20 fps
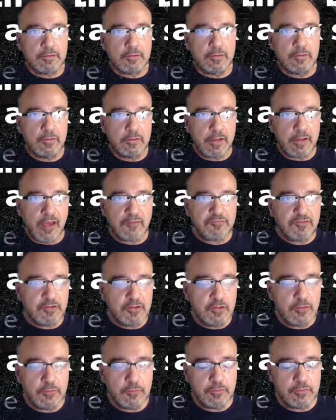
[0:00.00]
Good
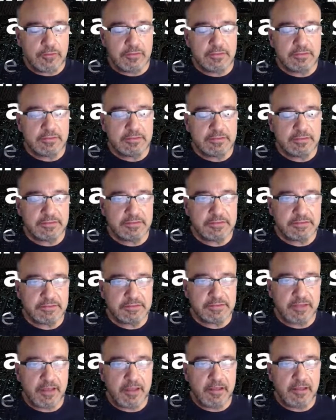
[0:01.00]
afternoon. This is
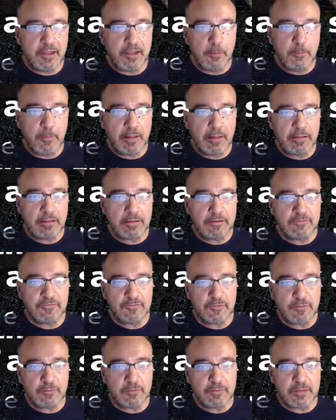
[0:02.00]
Dan Abella
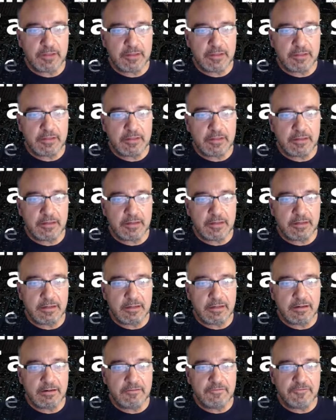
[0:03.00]
from the
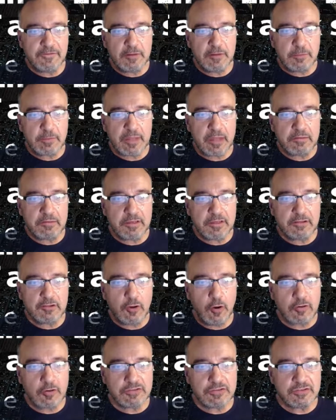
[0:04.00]
Philip K. Dick
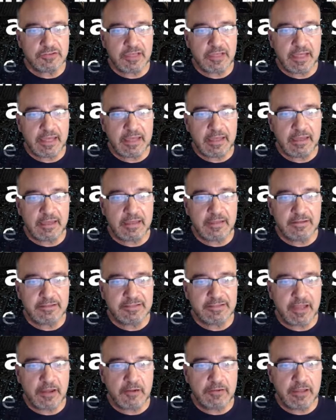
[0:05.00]
Talks and the
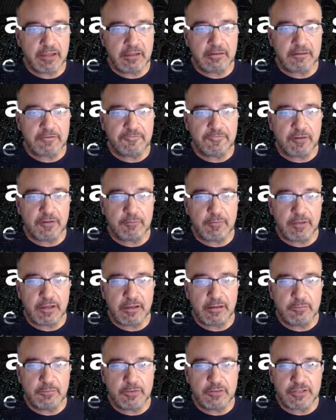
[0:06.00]
Psychedelic Film
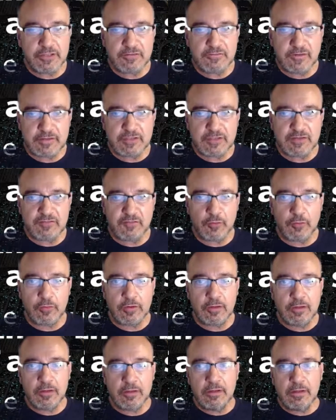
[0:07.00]
and Music Festival.
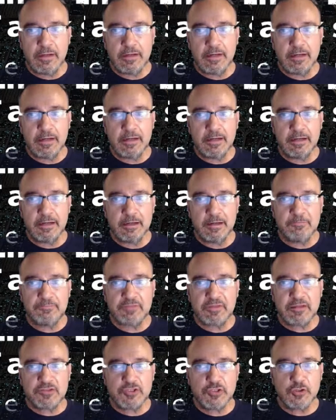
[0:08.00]

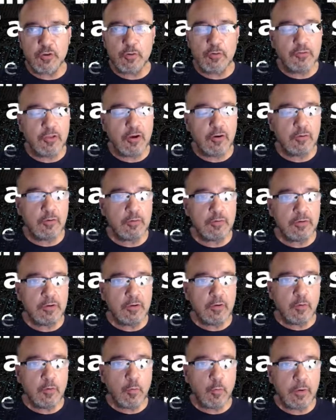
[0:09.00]
As you all know,
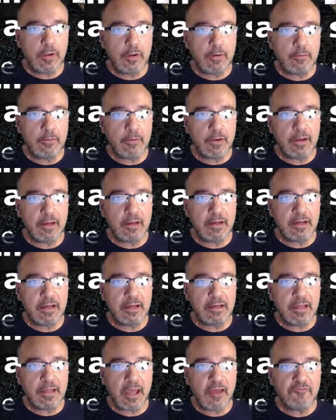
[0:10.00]

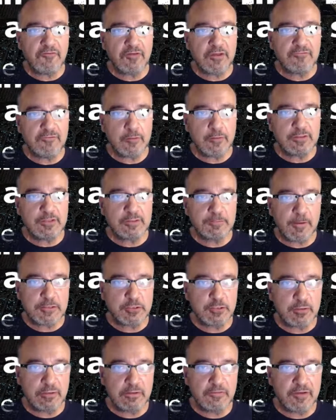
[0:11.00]
we're having a very
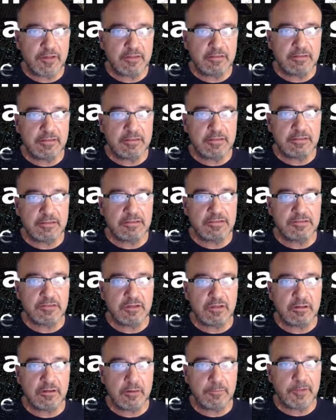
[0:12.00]
special event this
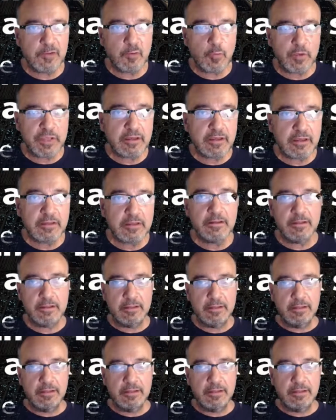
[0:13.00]
coming weekend